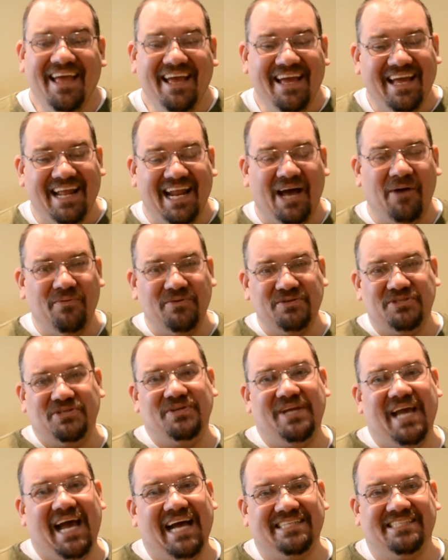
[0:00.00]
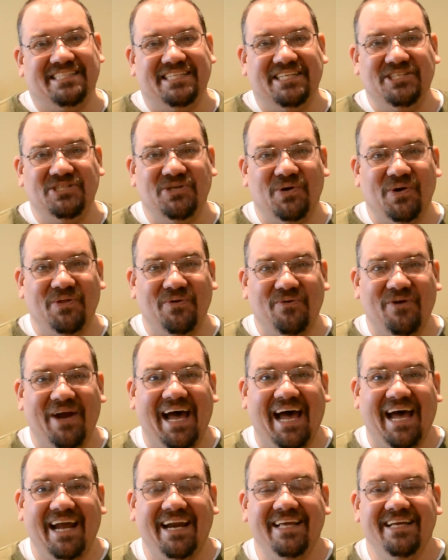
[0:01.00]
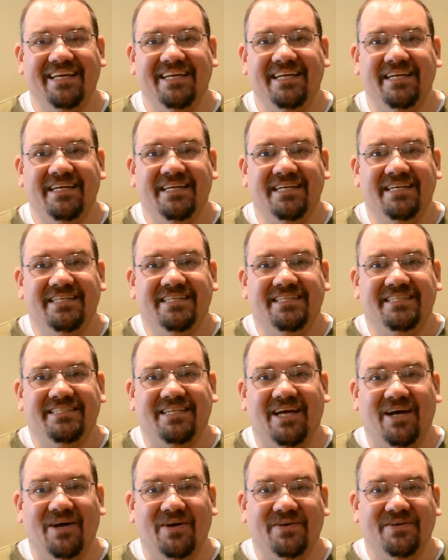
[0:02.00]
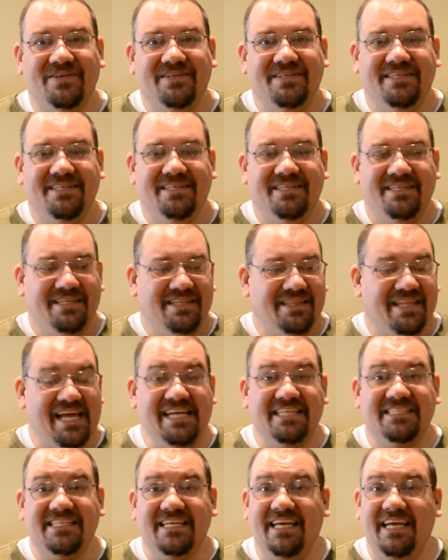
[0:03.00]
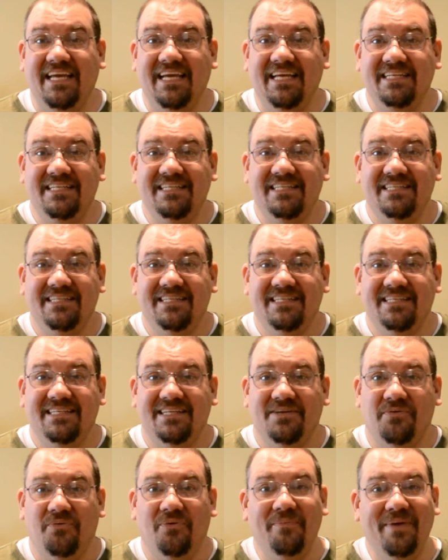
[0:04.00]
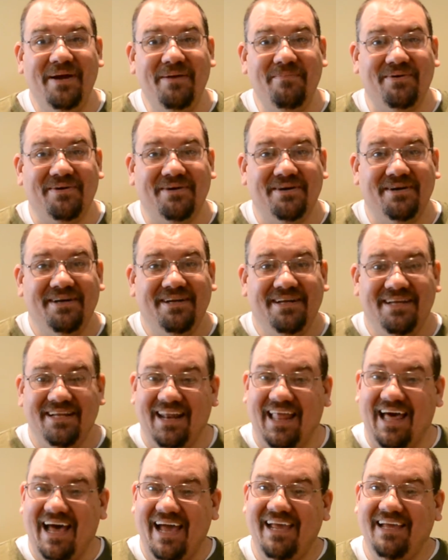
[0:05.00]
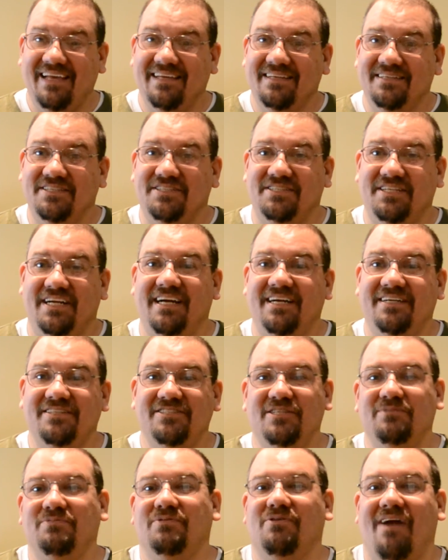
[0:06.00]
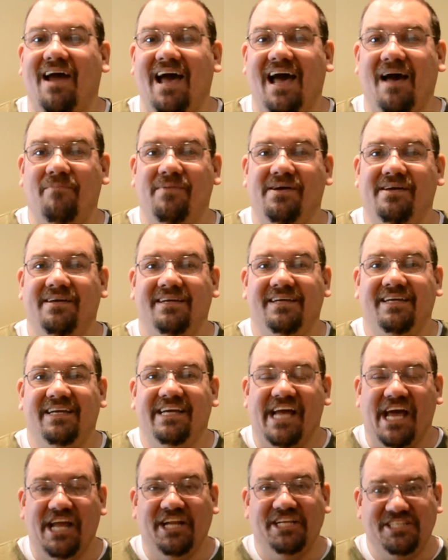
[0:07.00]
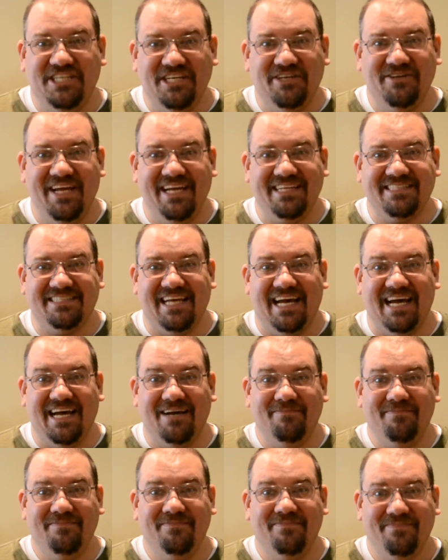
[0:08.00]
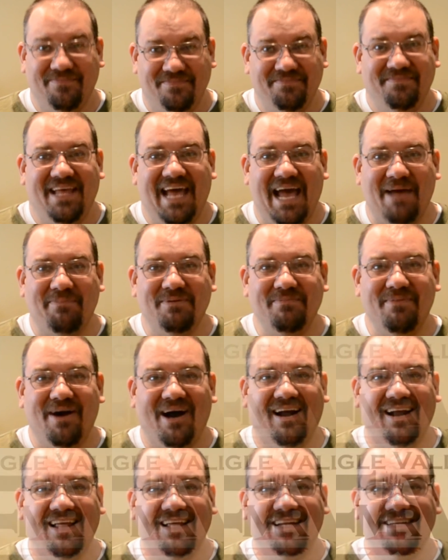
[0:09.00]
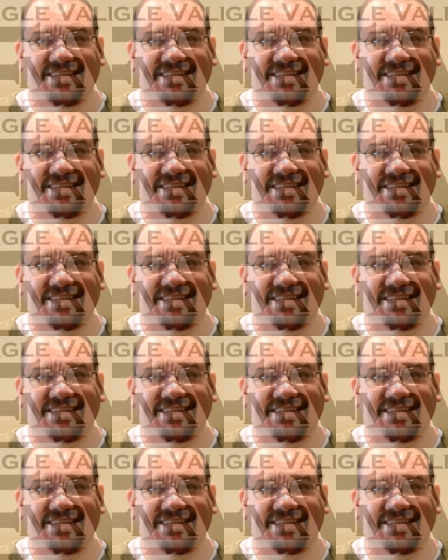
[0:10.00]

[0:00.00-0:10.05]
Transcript: And I want you guys to enjoy the ride. So, thanks again. Remember, like, share, subscribe, and until next time, happy modeling.